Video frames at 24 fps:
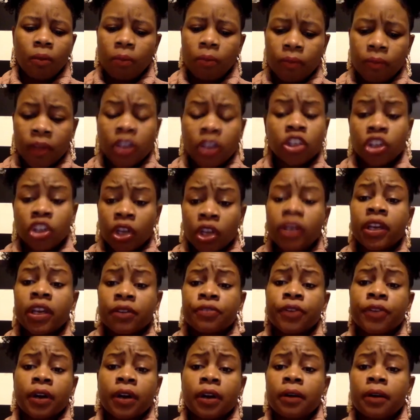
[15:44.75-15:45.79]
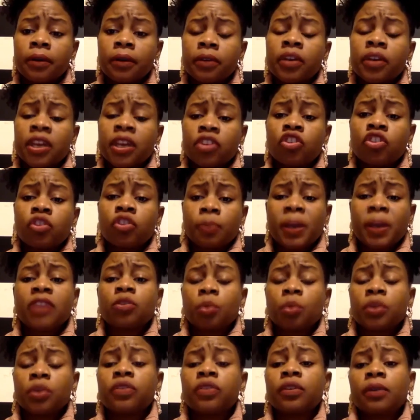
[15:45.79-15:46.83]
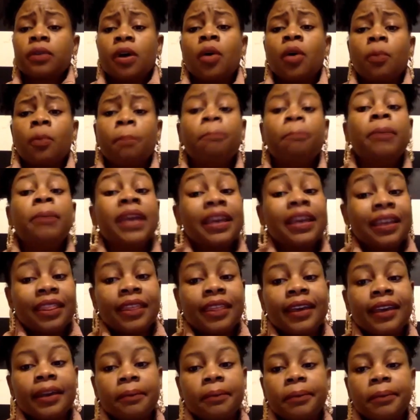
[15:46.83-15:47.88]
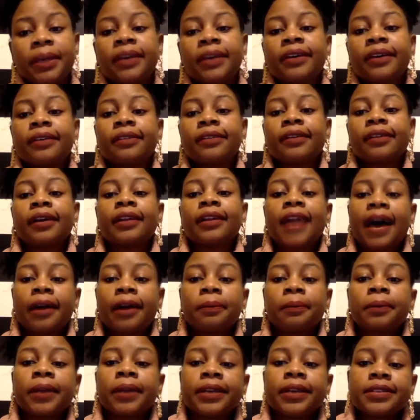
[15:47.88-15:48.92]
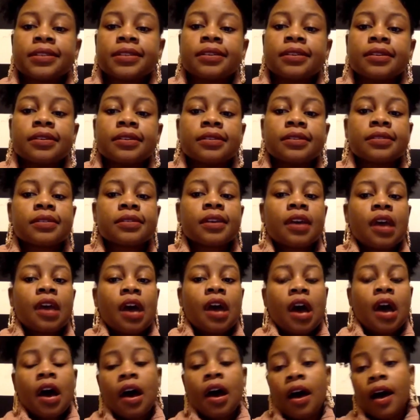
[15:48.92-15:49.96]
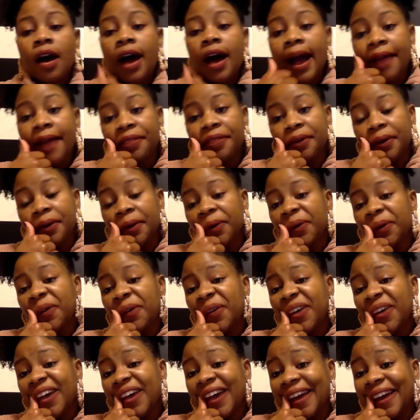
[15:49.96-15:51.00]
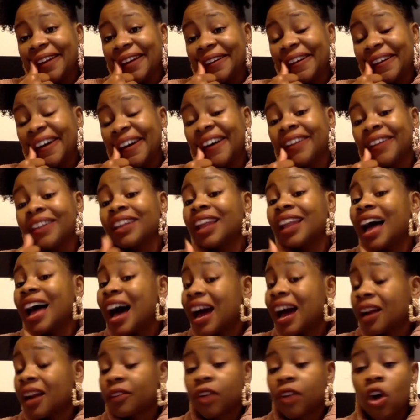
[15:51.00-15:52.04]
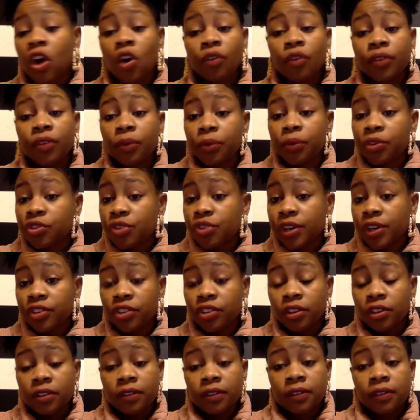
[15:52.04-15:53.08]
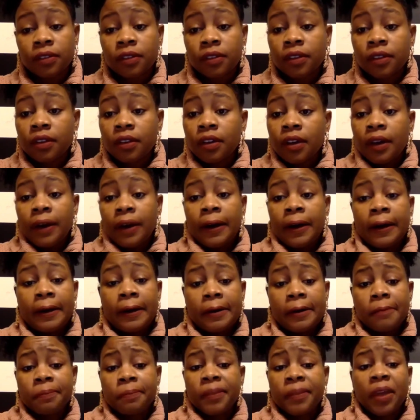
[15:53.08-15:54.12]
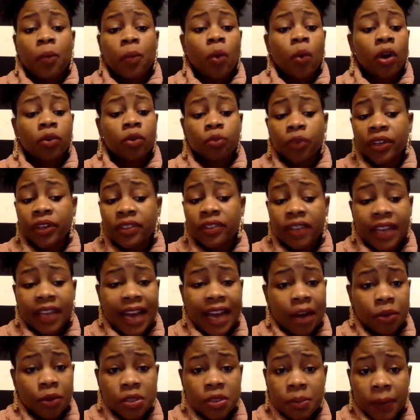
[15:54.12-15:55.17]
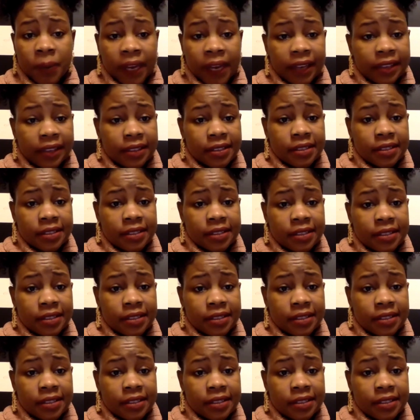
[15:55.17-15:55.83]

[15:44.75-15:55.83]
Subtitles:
looking for kitchen space was a big thing, because a lot of places either had a lot of COVID restrictions, they weren't renting out space,